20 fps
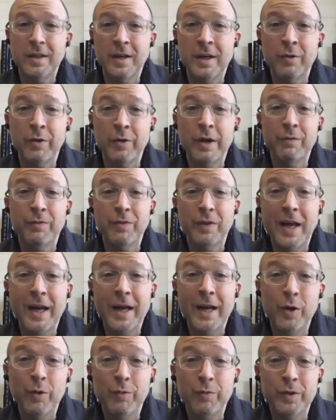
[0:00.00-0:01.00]
a, great
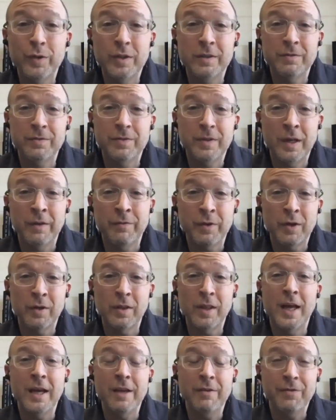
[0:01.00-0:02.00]
flyover of, of your
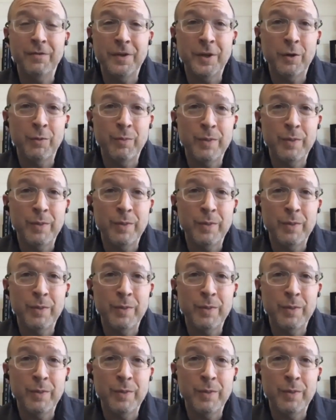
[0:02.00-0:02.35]
life and your